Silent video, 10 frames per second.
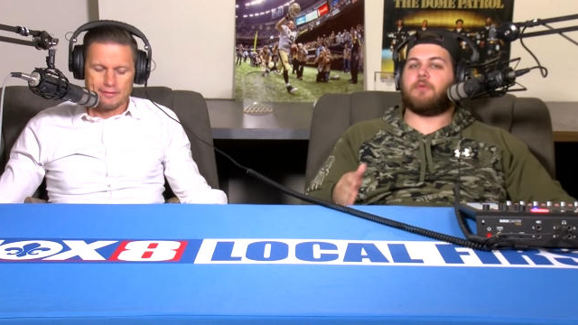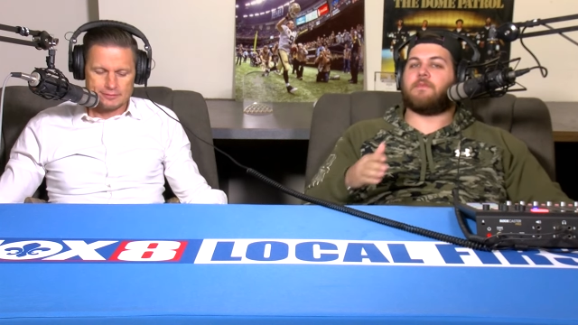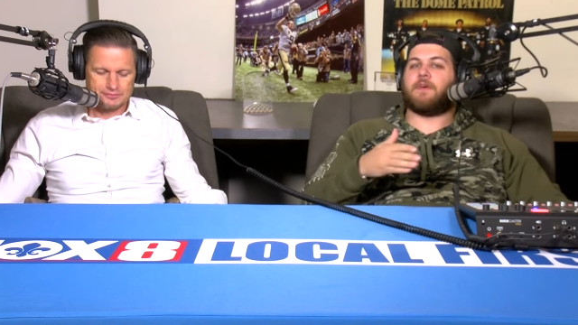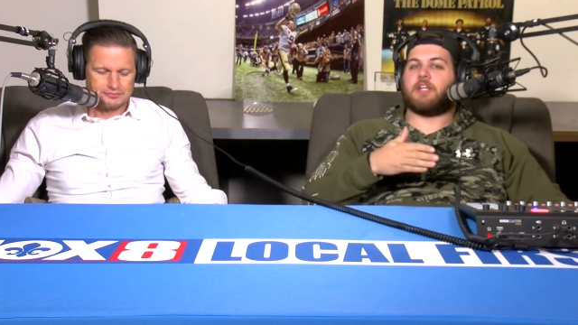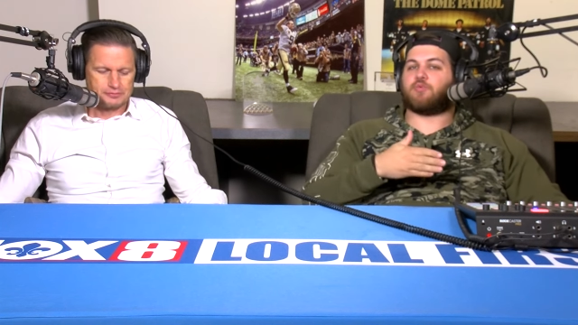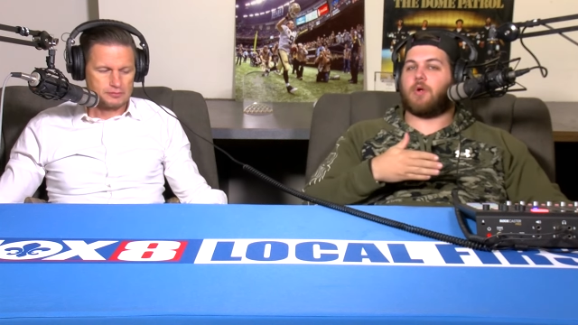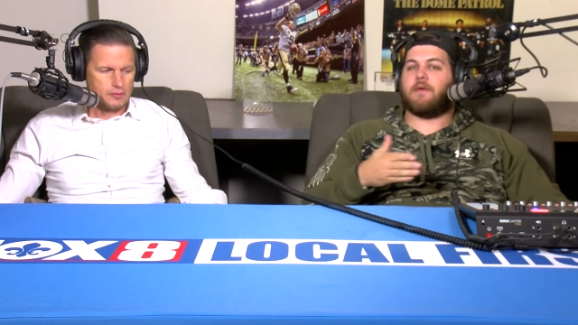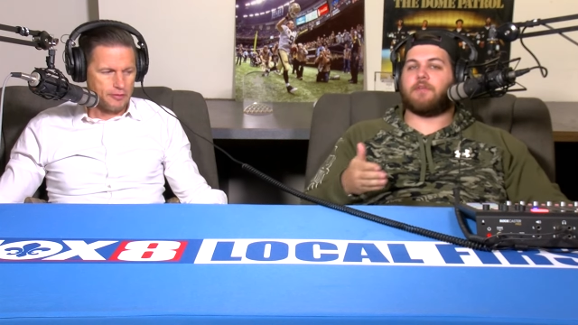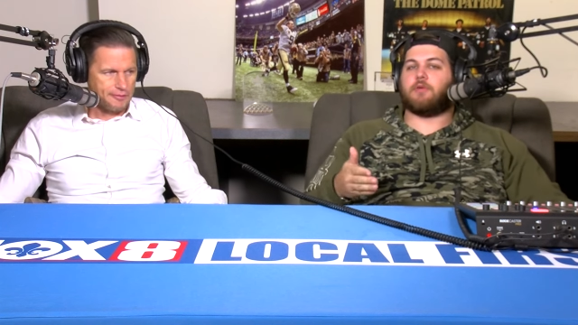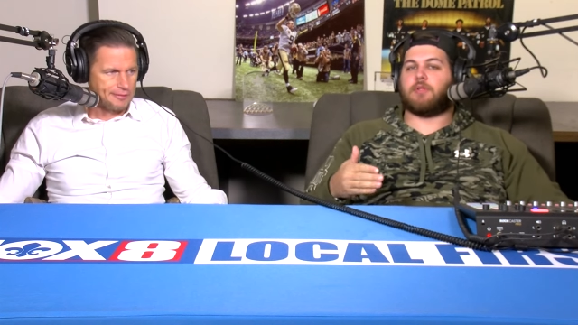Speaker 1: You can find us
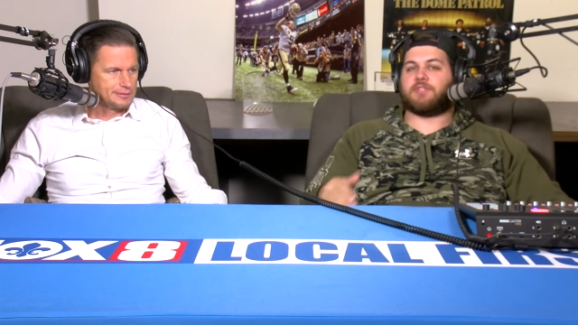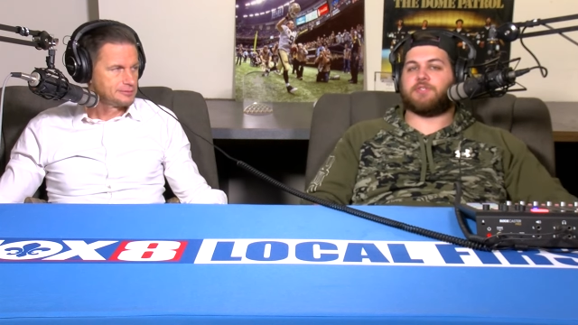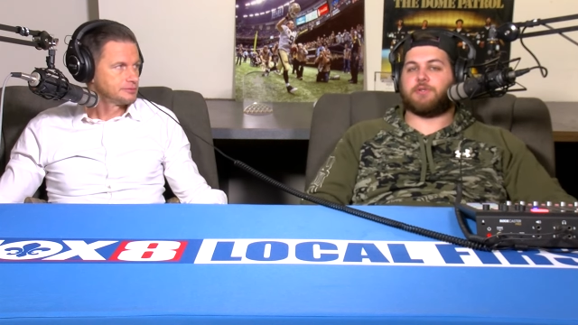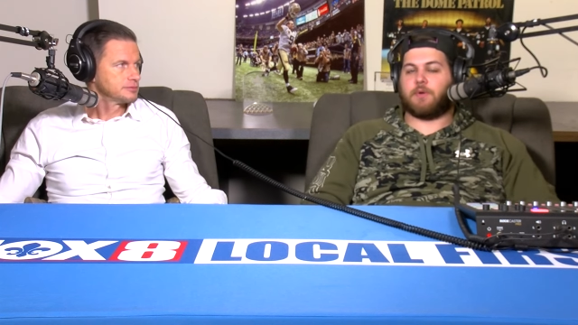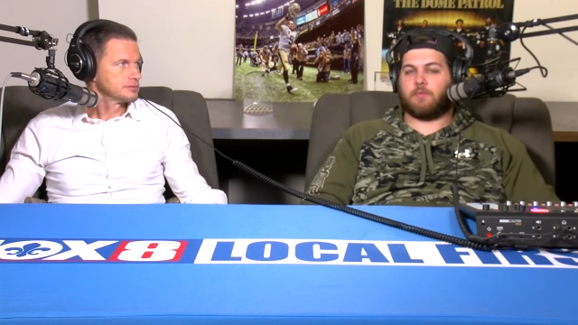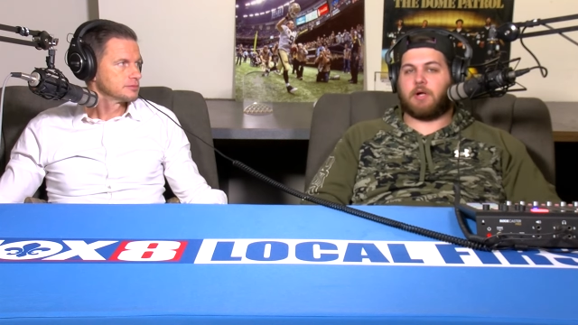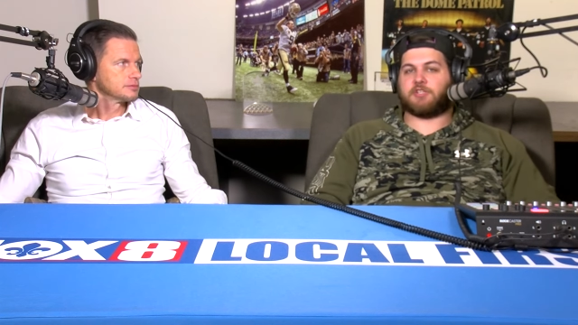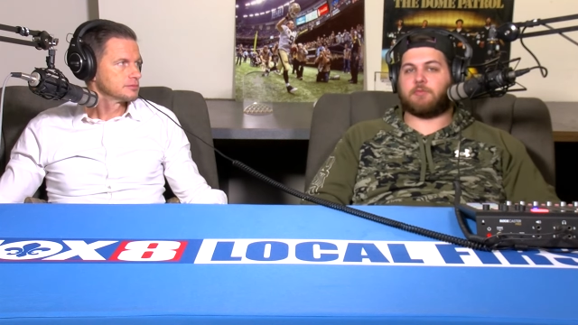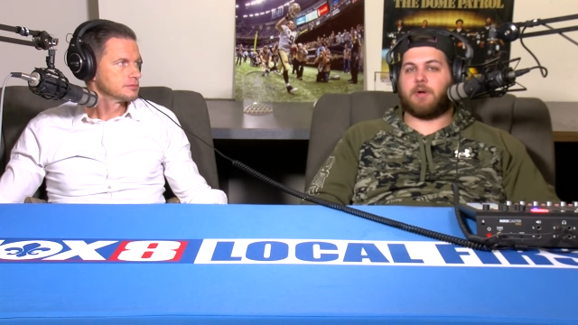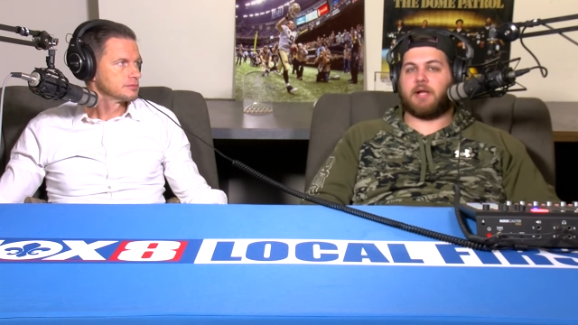wherever you listen to and
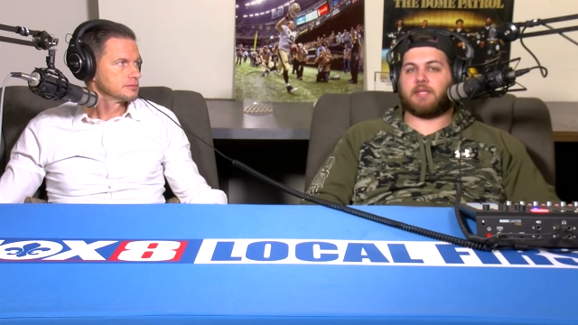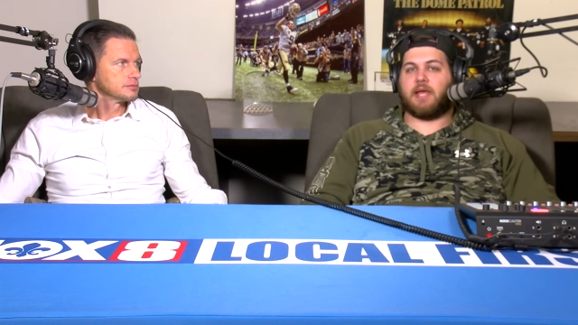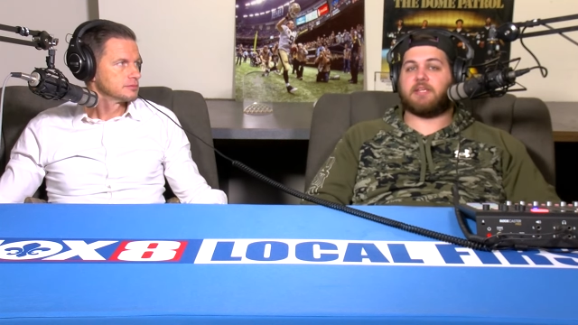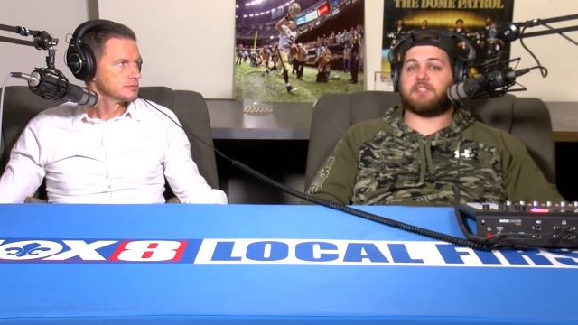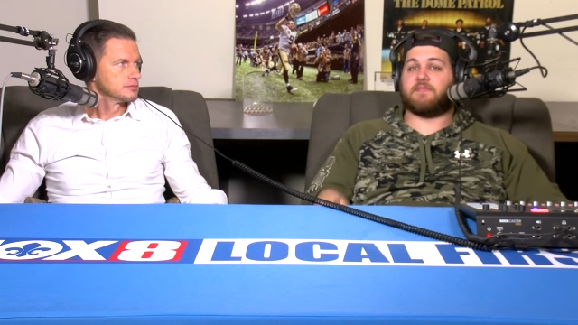watch your podcast.